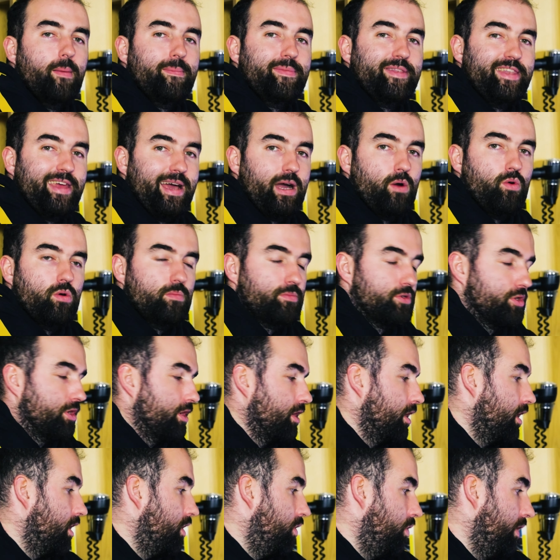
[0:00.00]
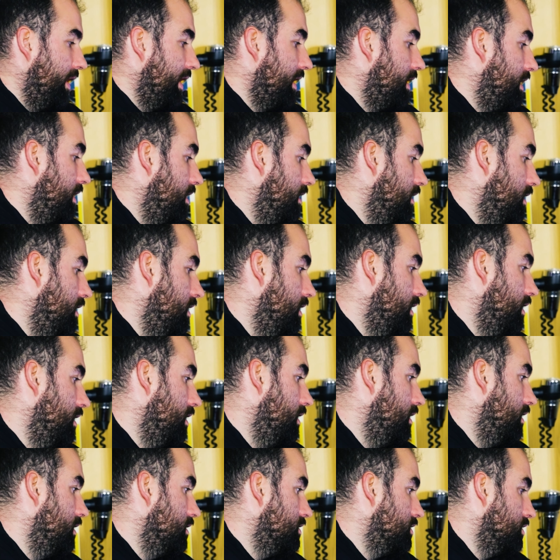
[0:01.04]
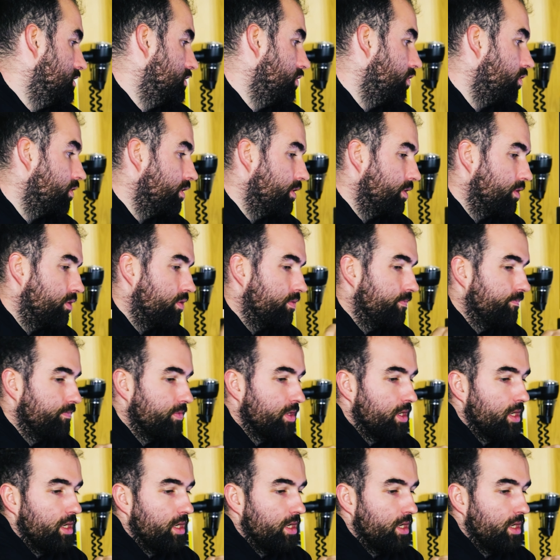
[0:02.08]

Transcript: Now I'm doing a quick tutorial,